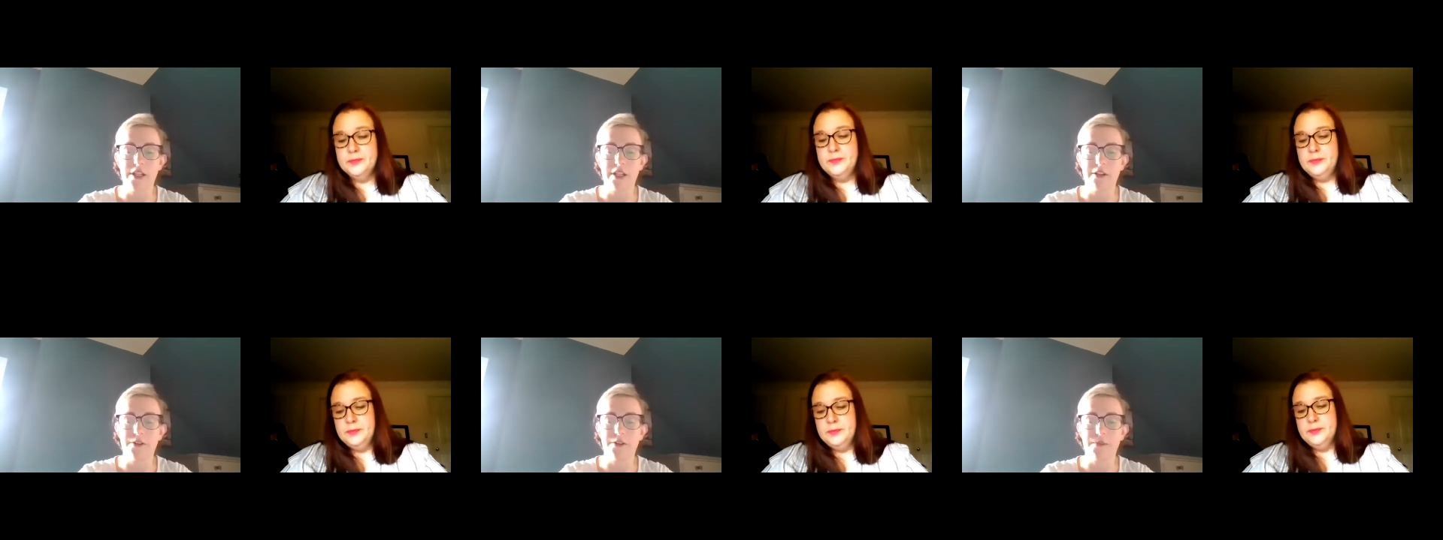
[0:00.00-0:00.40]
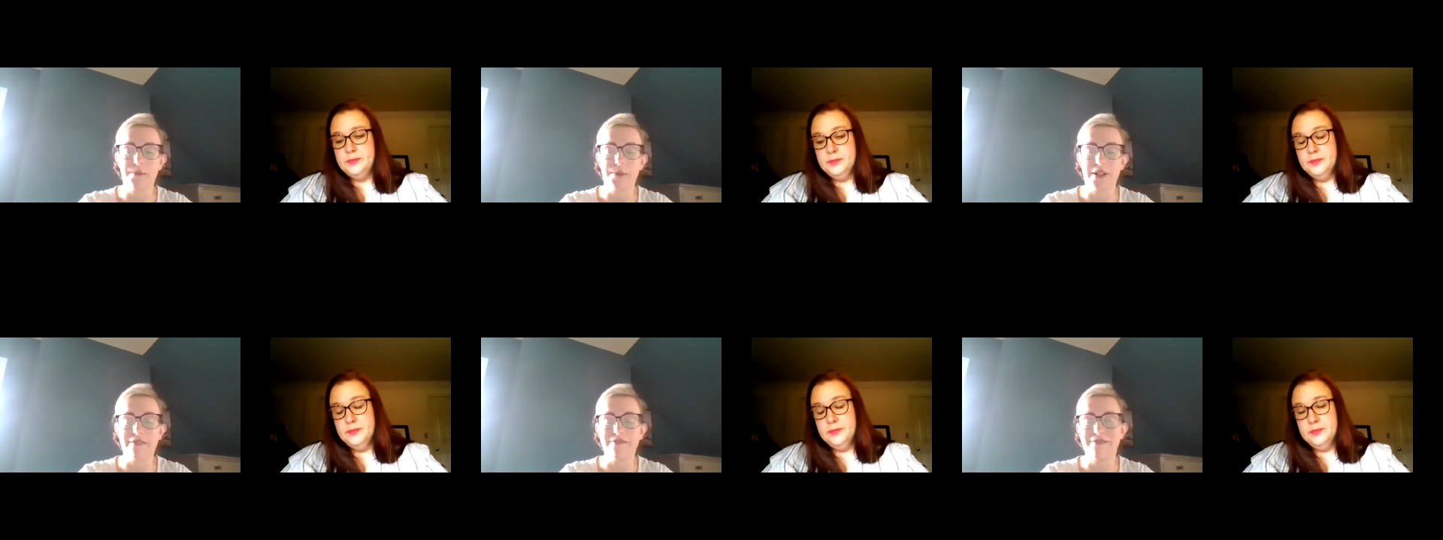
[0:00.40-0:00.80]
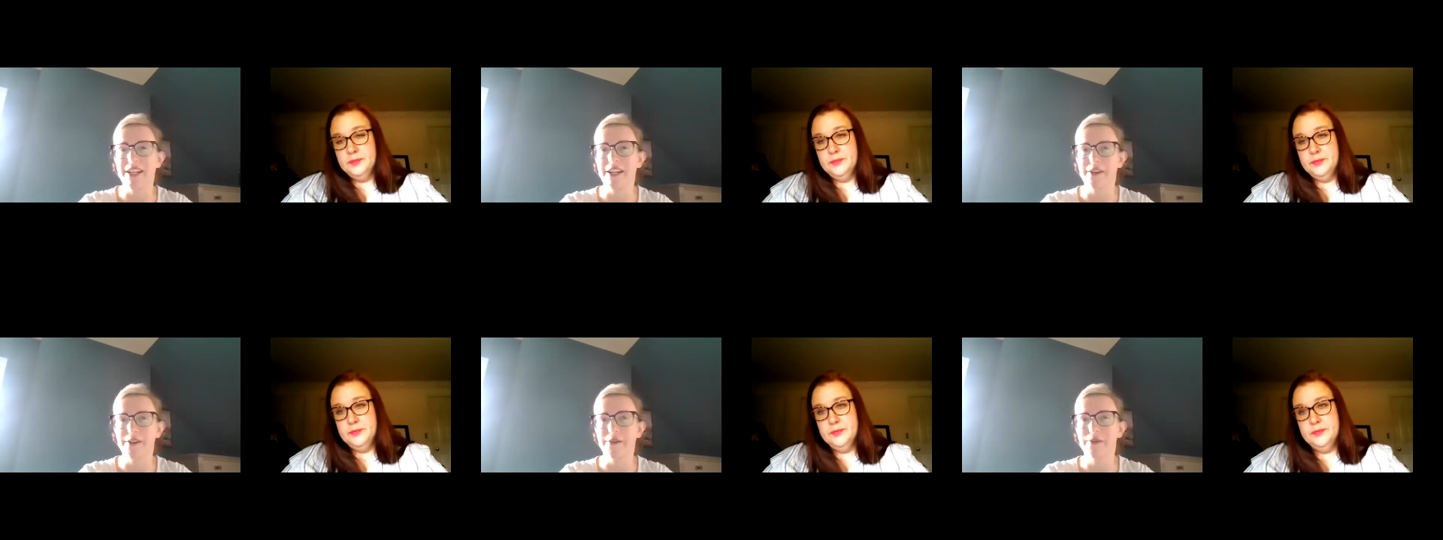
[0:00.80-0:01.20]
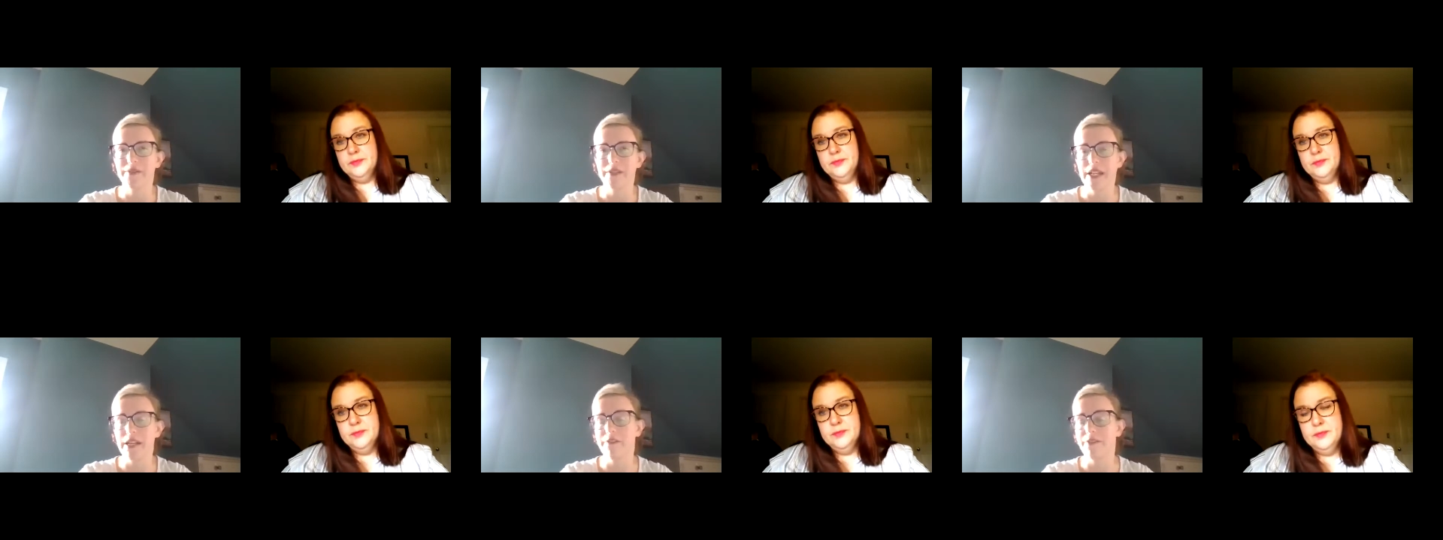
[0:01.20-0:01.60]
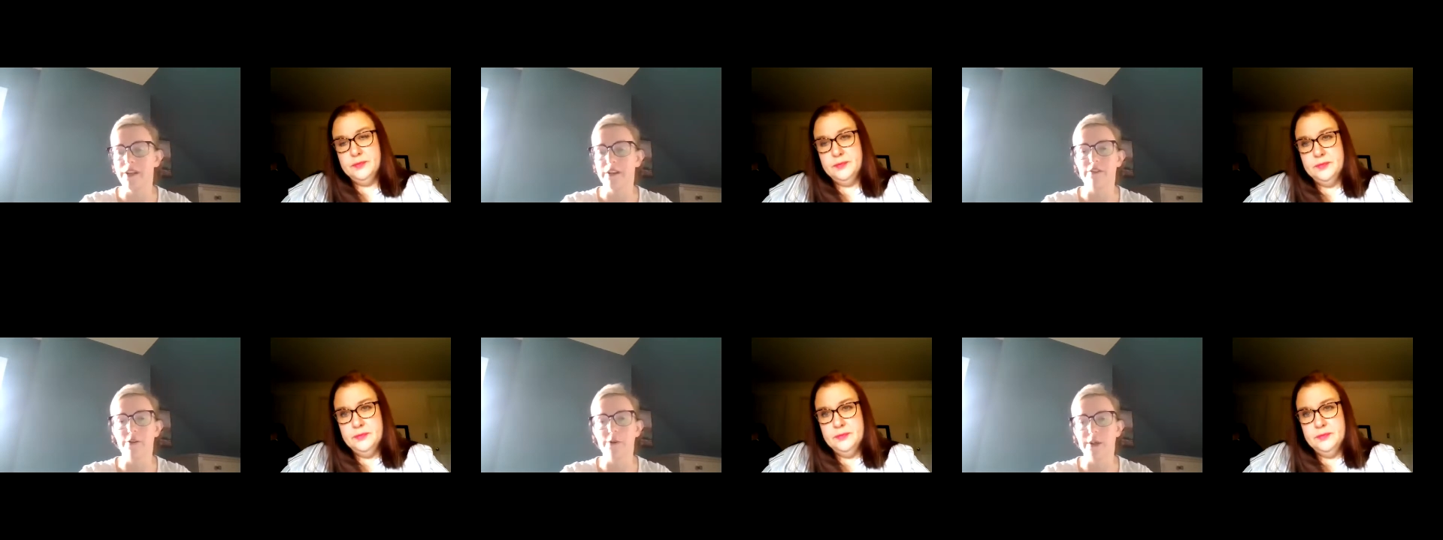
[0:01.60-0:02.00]
Speaker 1: make sure that you put you know
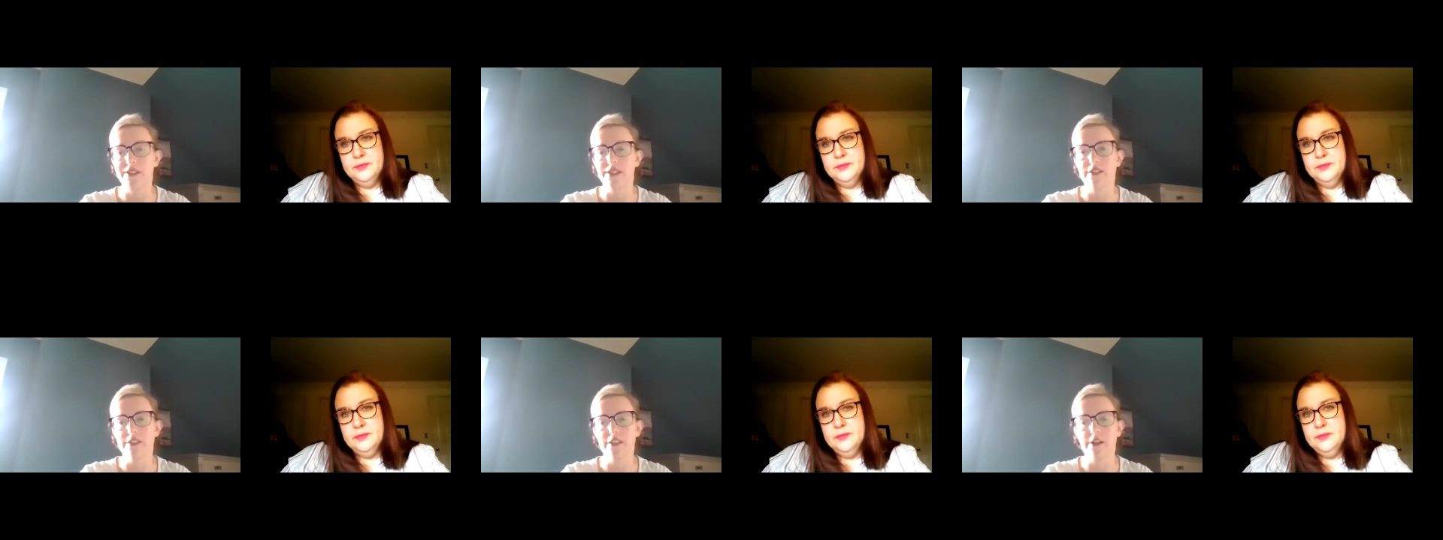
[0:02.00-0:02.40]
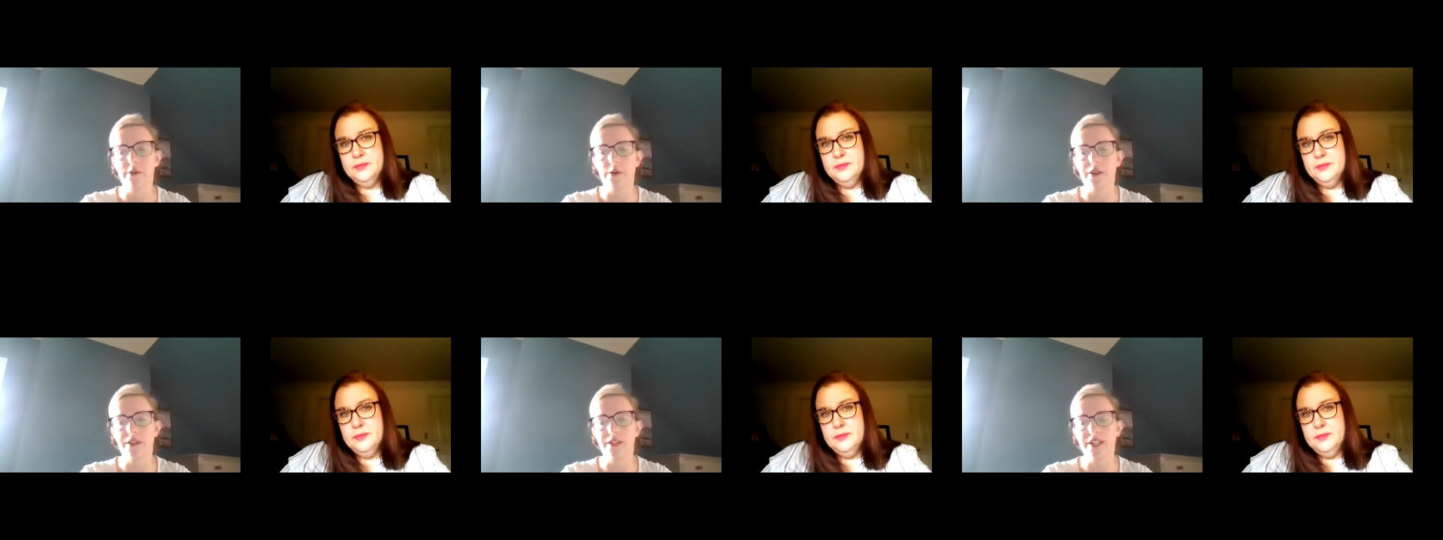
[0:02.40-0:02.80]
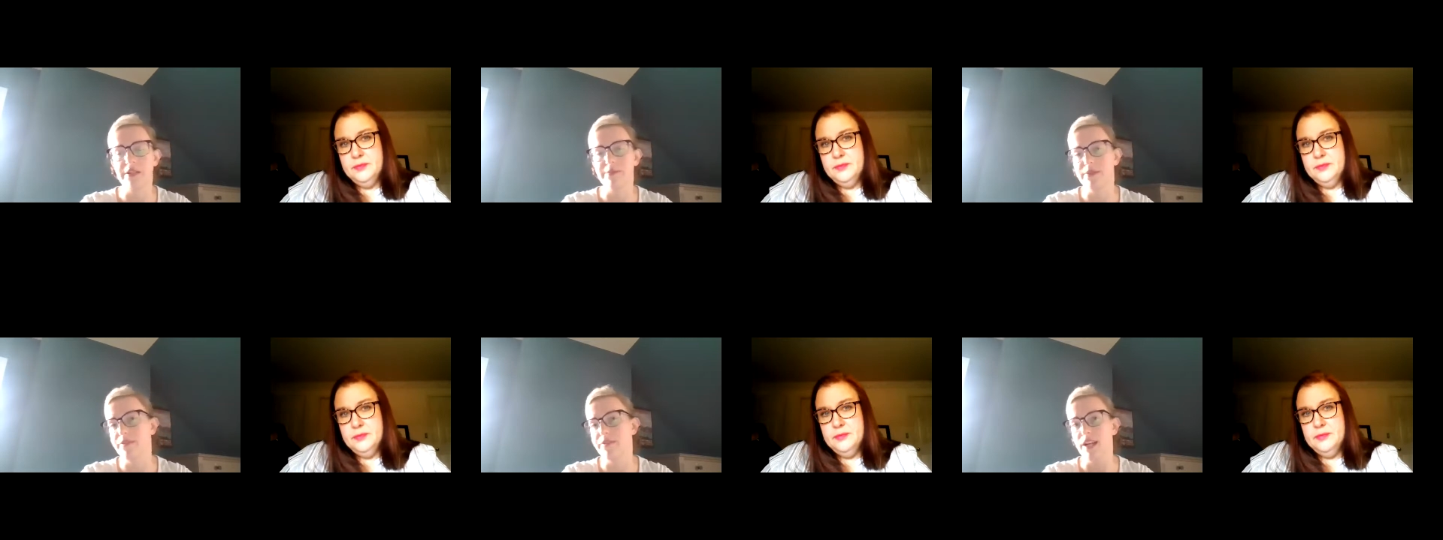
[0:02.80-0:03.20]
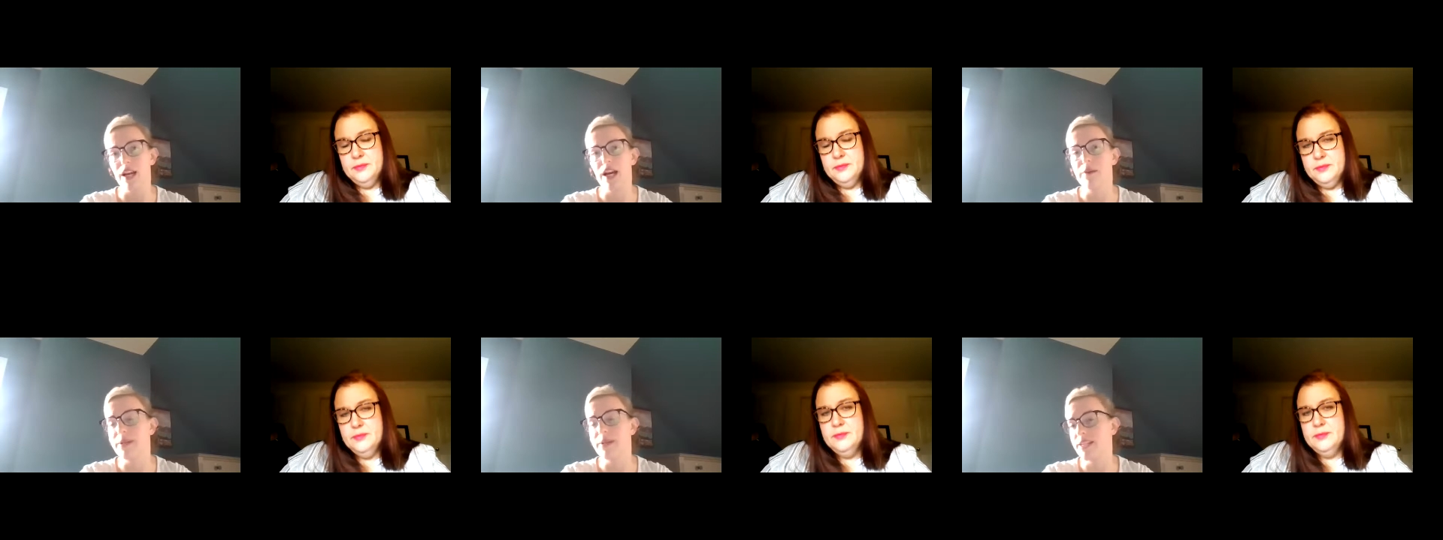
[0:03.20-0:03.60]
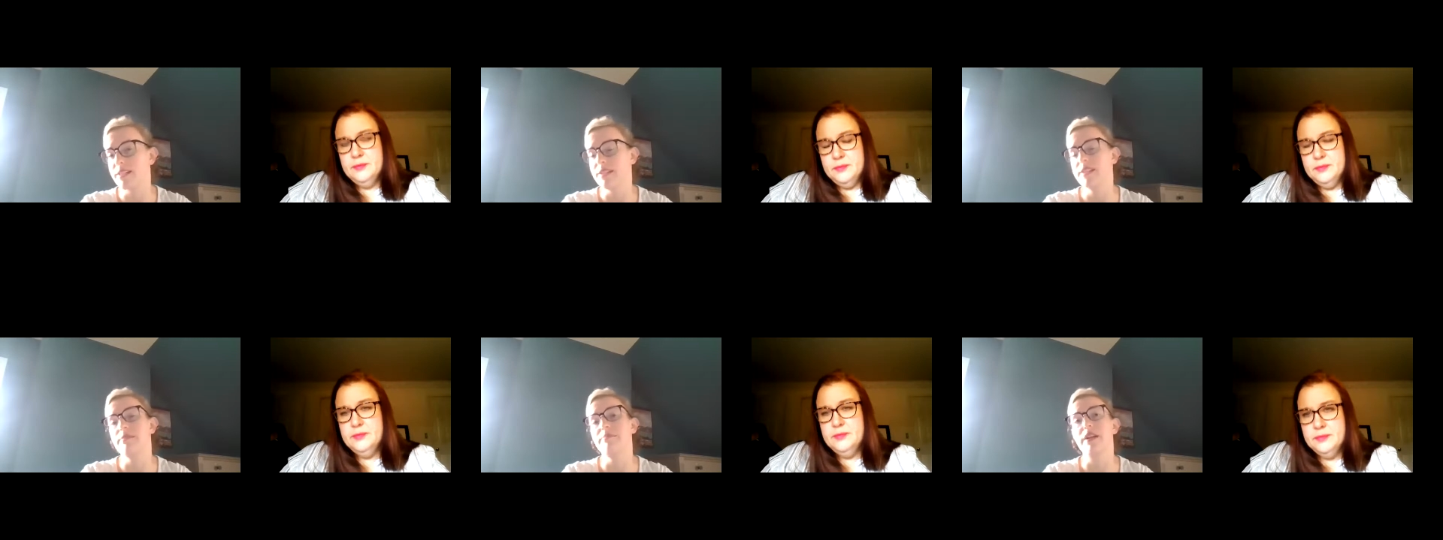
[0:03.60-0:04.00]
if they're requesting to know all the names of the
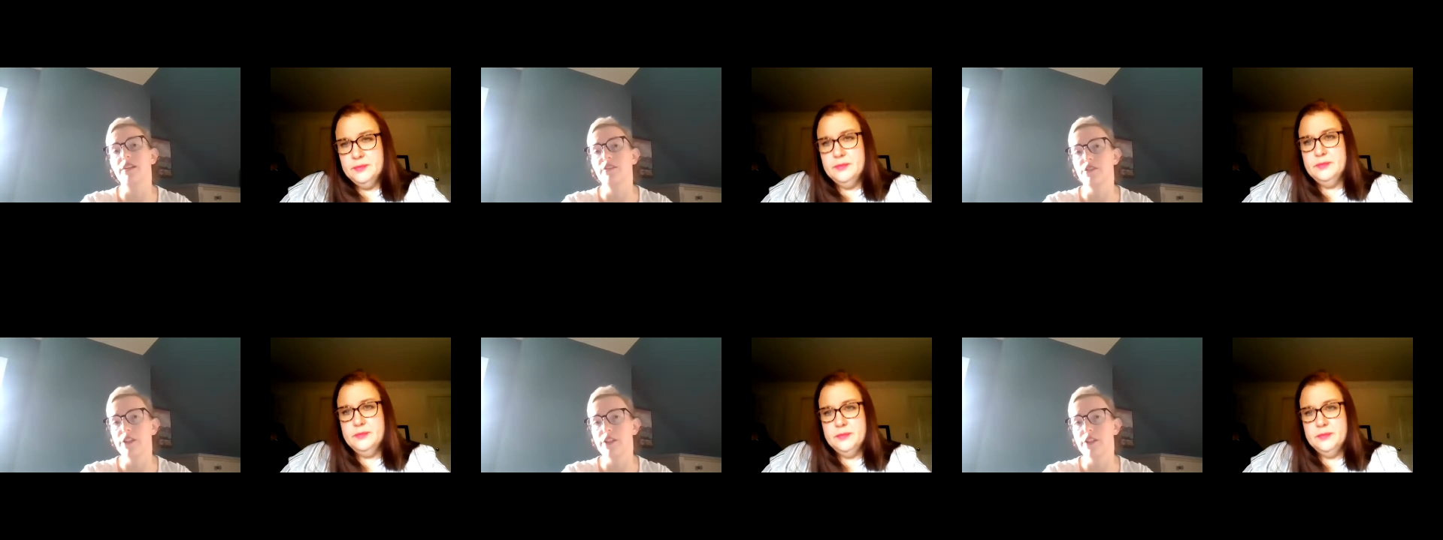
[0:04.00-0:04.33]
inhabitants,